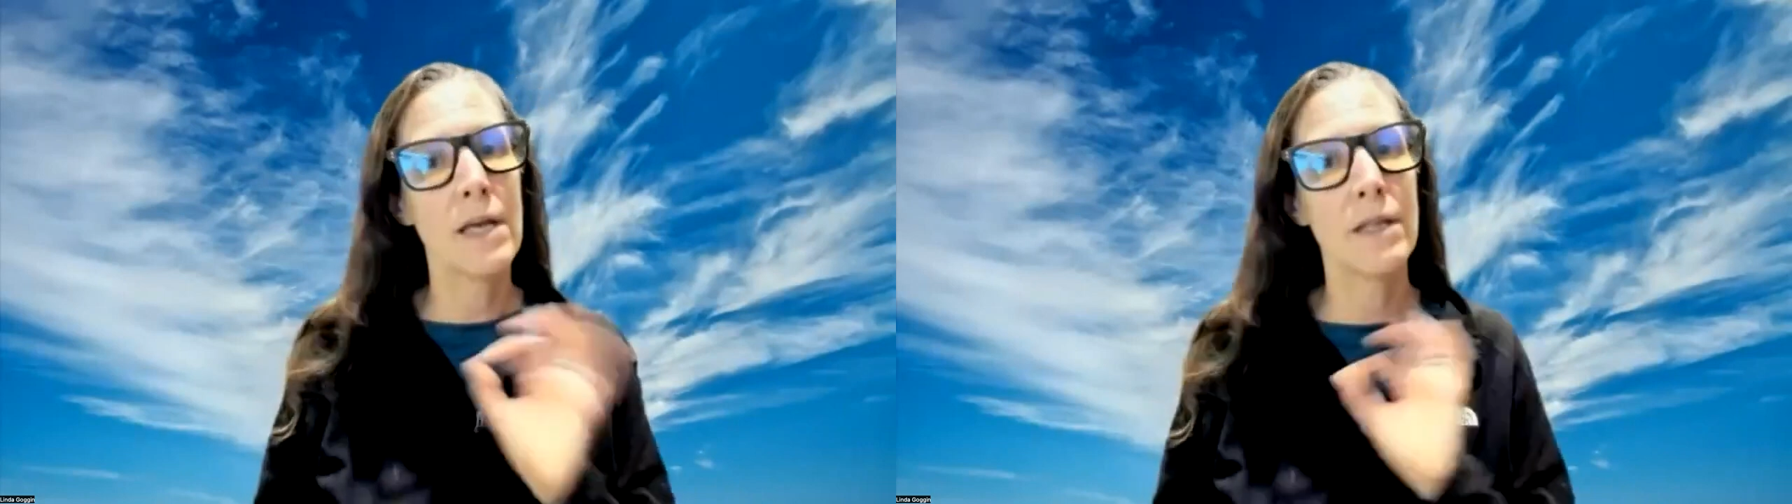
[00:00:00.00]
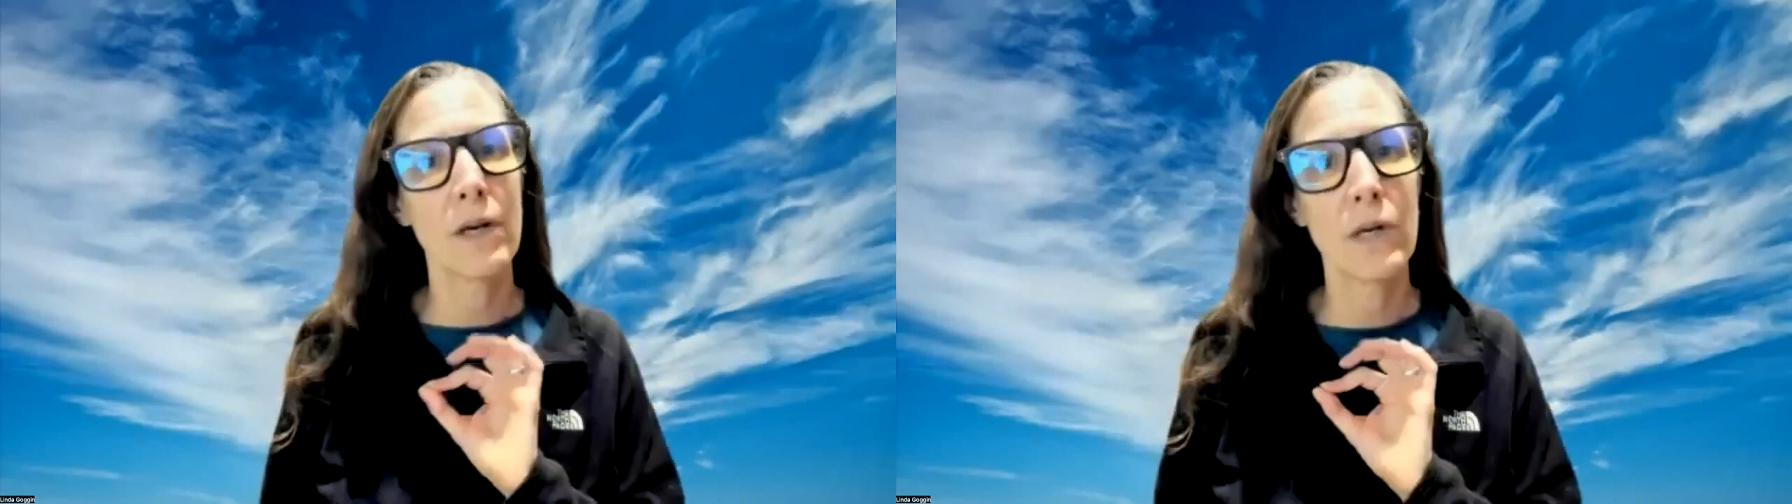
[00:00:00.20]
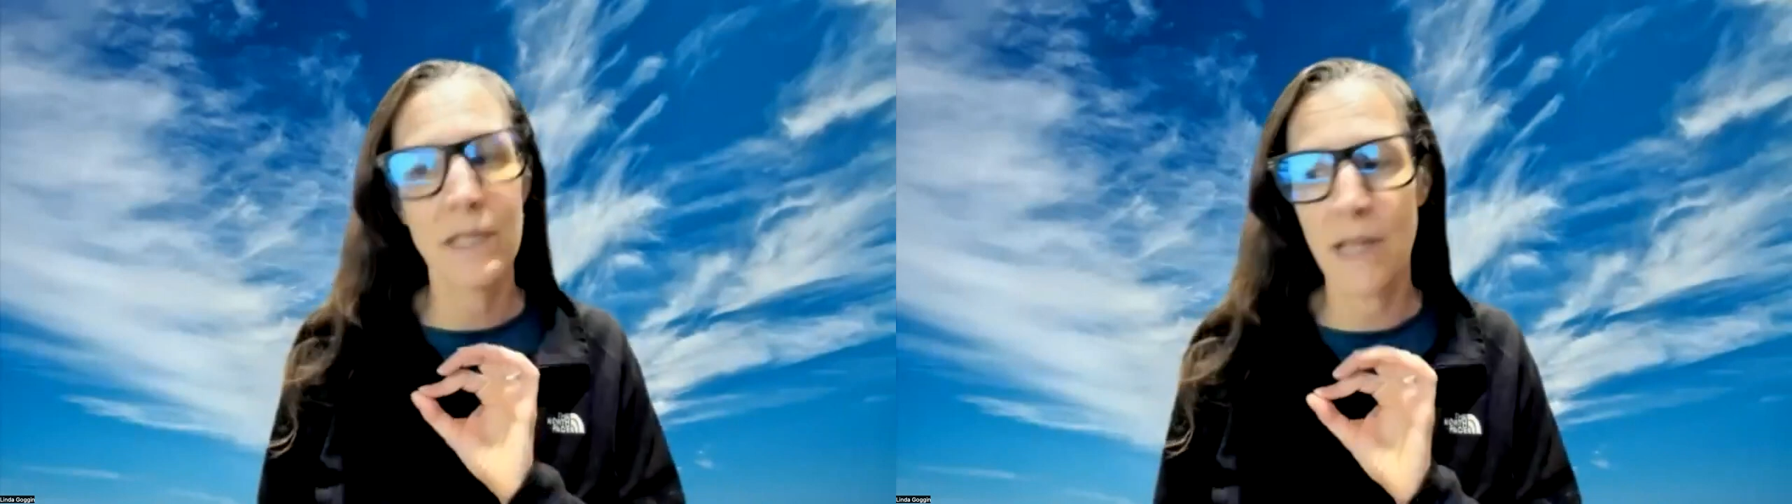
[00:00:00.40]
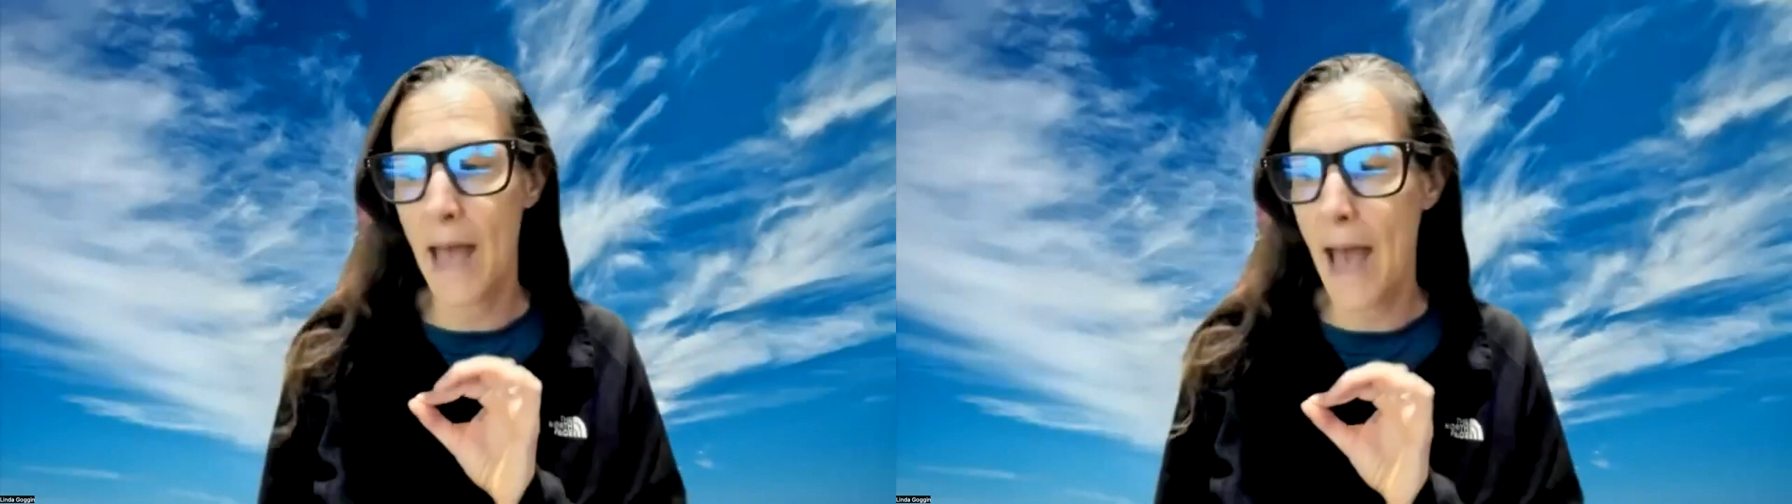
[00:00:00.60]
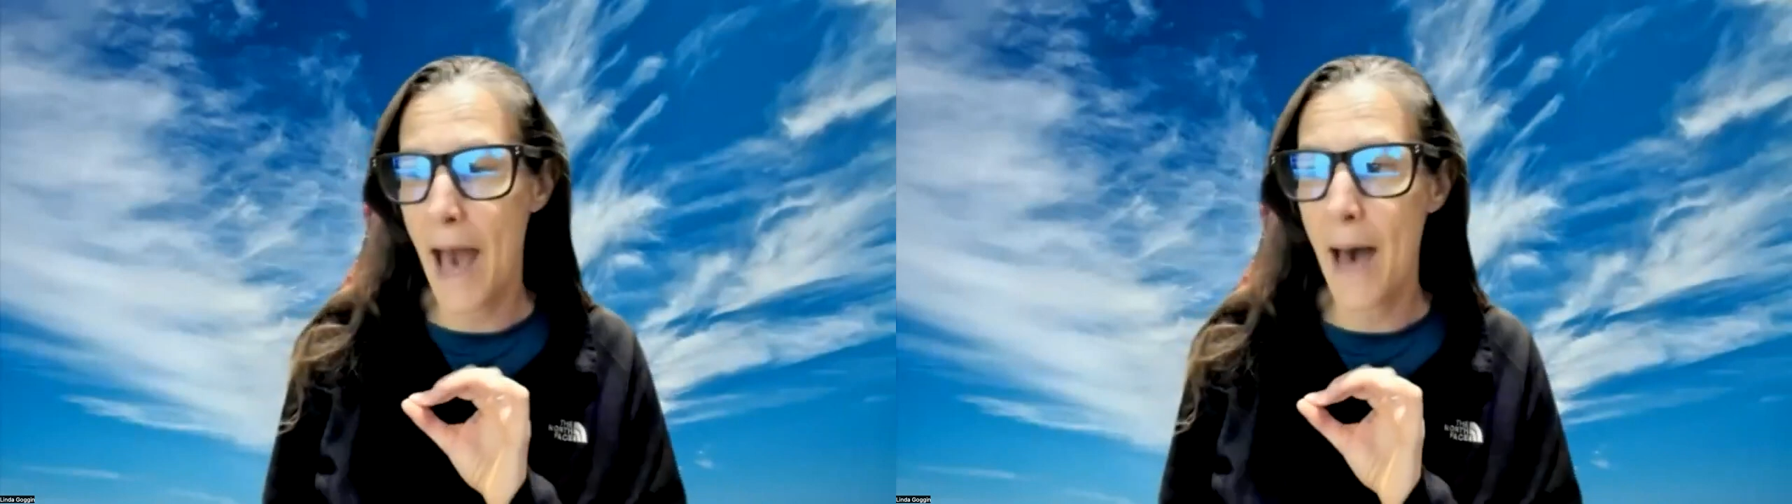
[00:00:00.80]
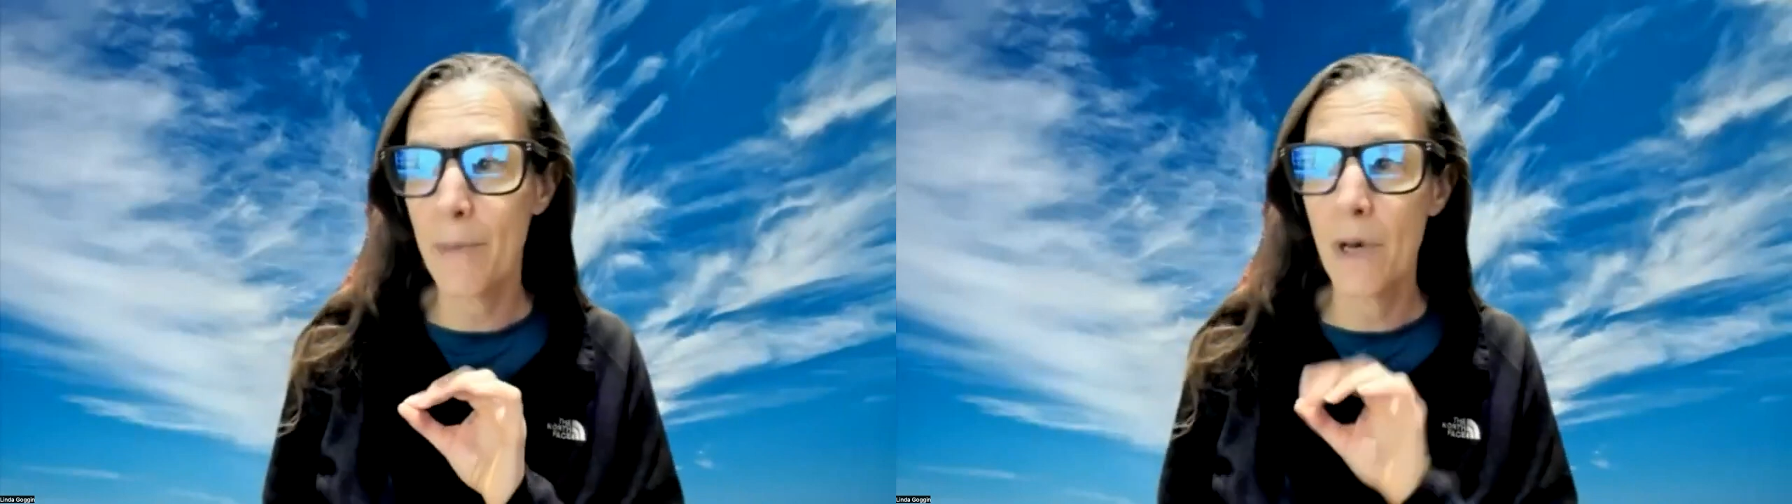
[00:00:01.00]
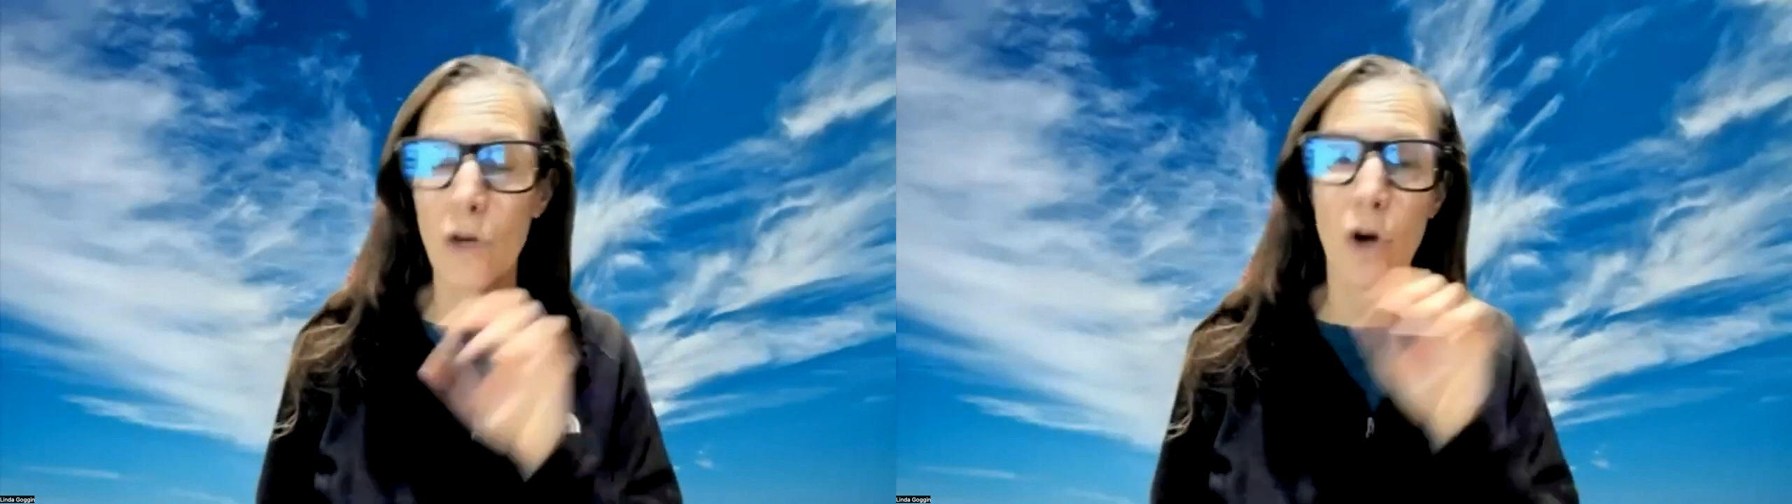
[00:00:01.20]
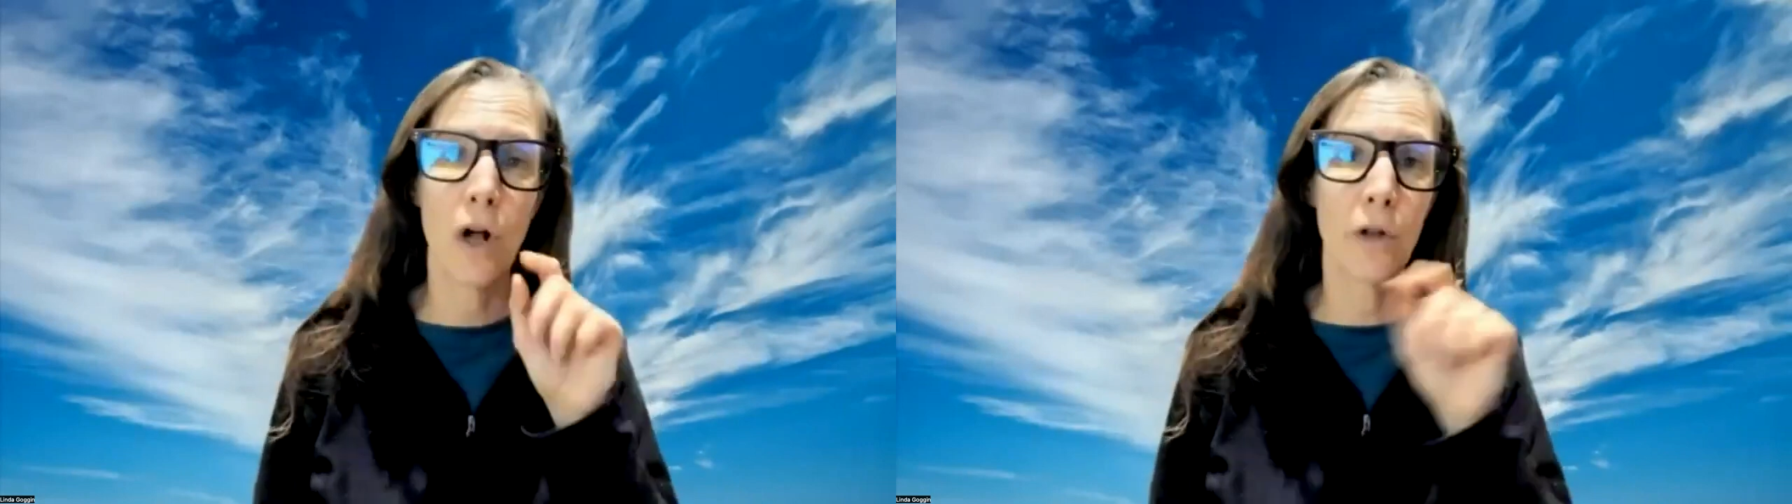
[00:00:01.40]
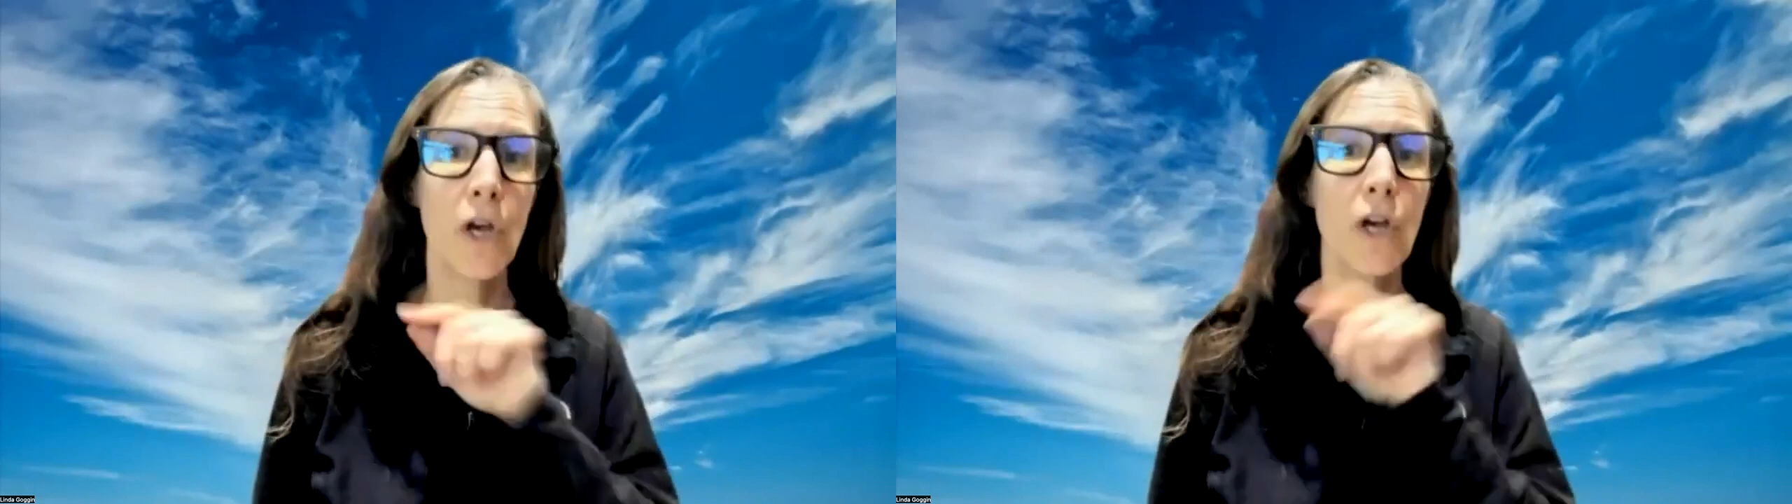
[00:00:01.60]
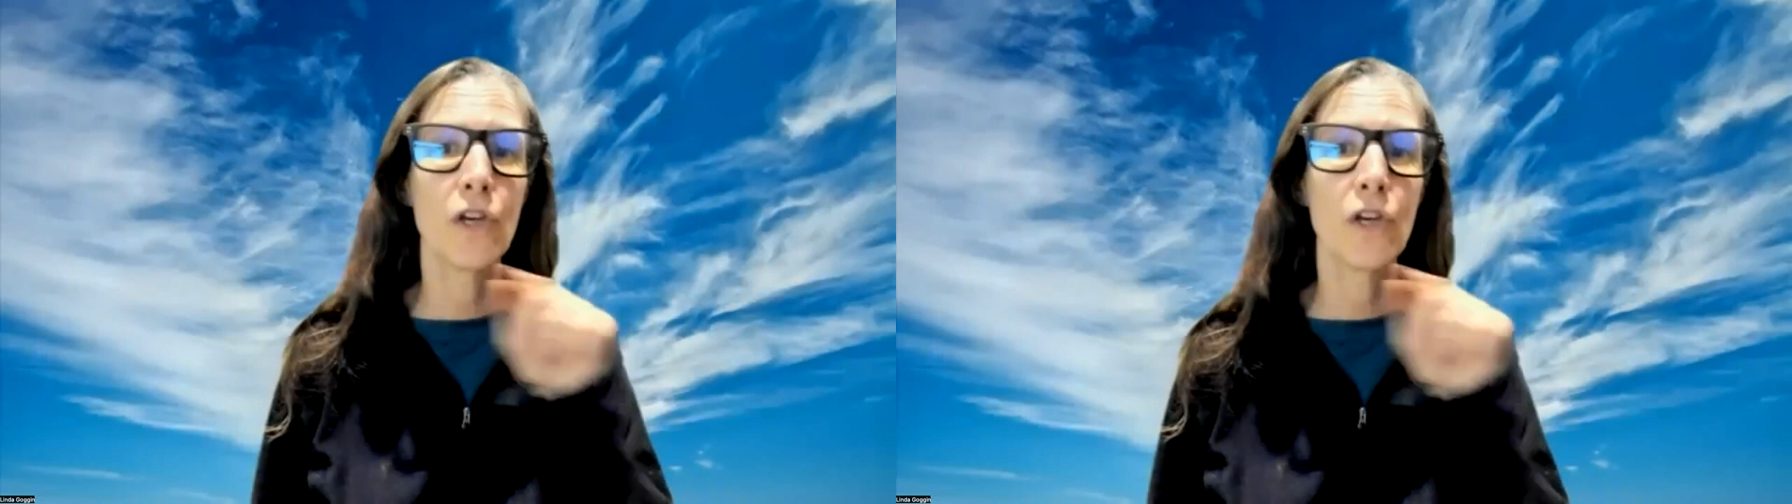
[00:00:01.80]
There is an app called